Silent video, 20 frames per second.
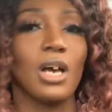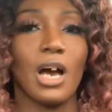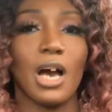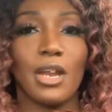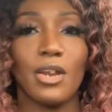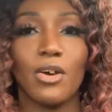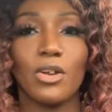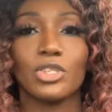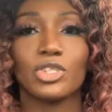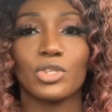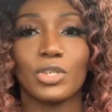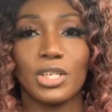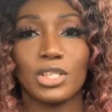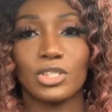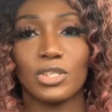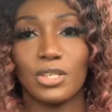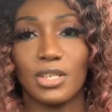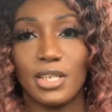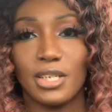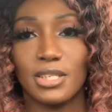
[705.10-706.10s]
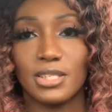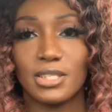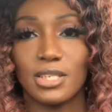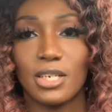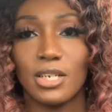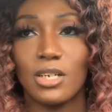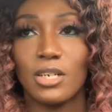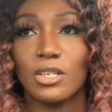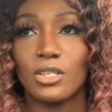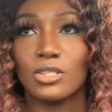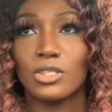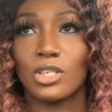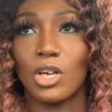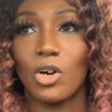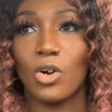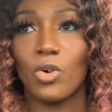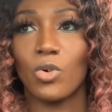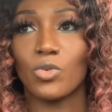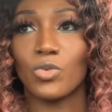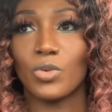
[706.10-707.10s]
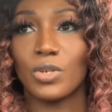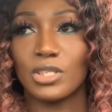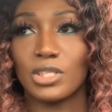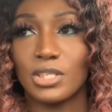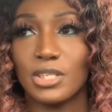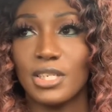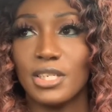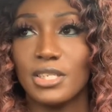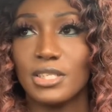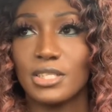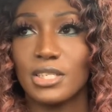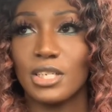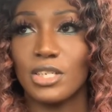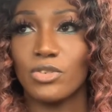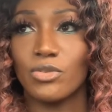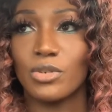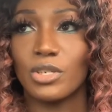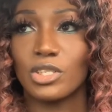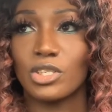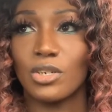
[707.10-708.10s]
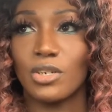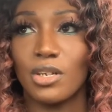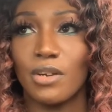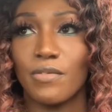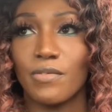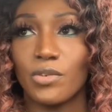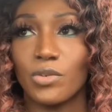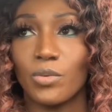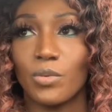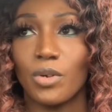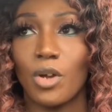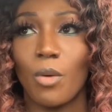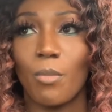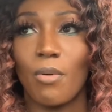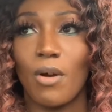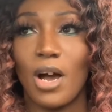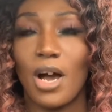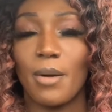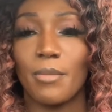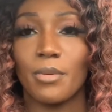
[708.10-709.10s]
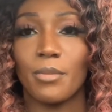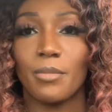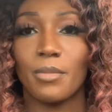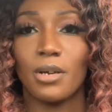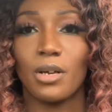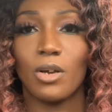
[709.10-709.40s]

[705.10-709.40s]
I know that you get your niece. So you get your niece and you get your nephew, no problem.